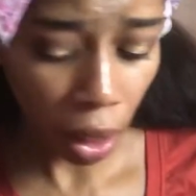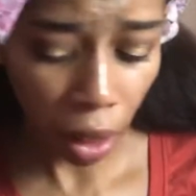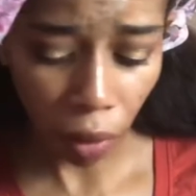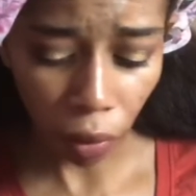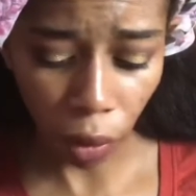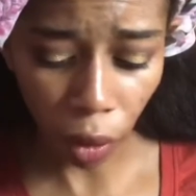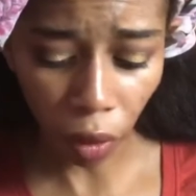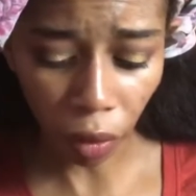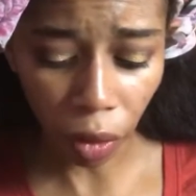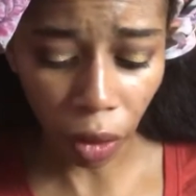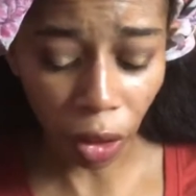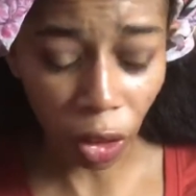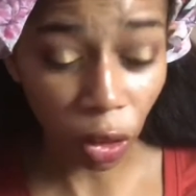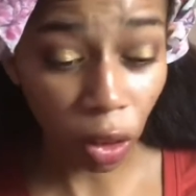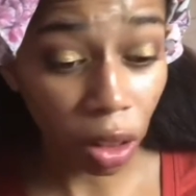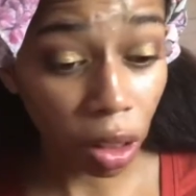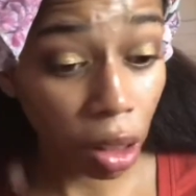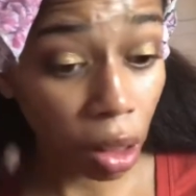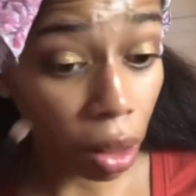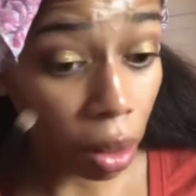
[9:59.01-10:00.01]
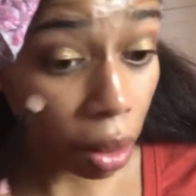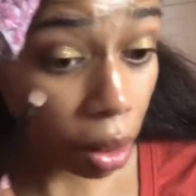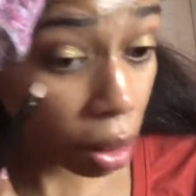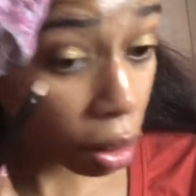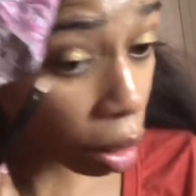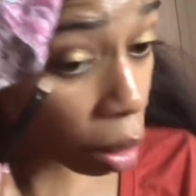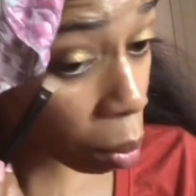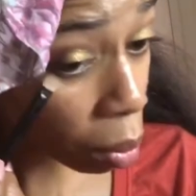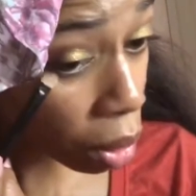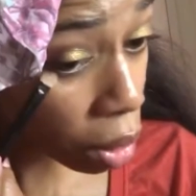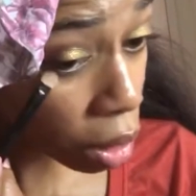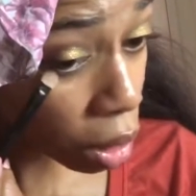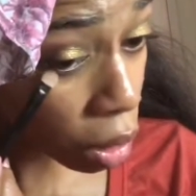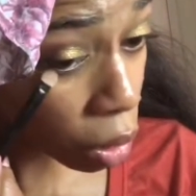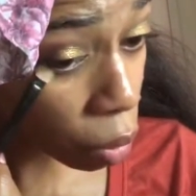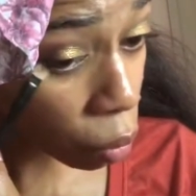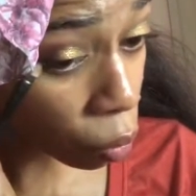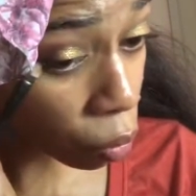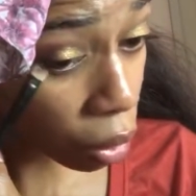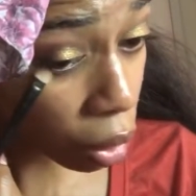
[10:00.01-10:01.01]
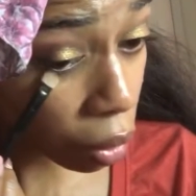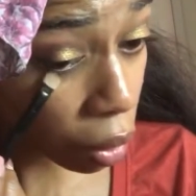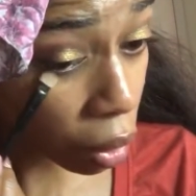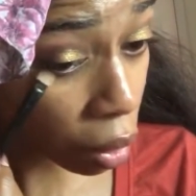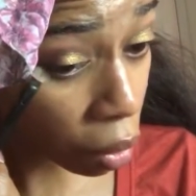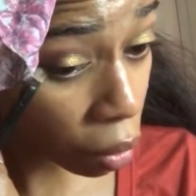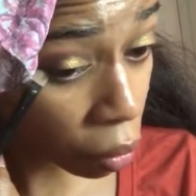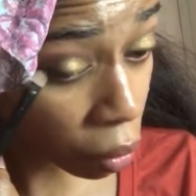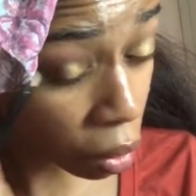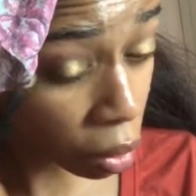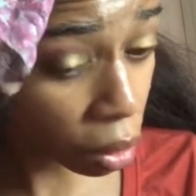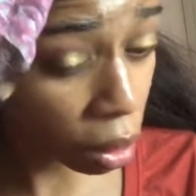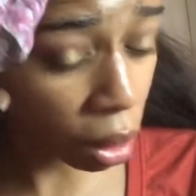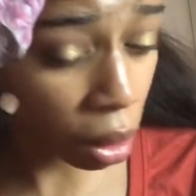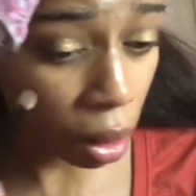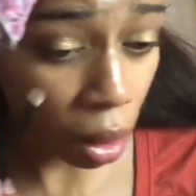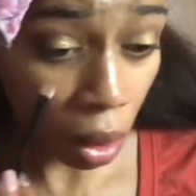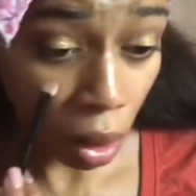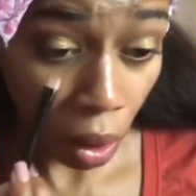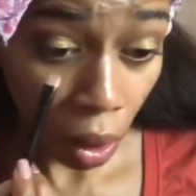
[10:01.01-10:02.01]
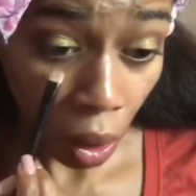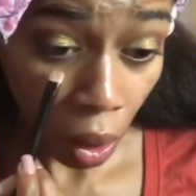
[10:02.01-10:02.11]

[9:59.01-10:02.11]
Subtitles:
If you're ever interested, look it up because it's very interesting.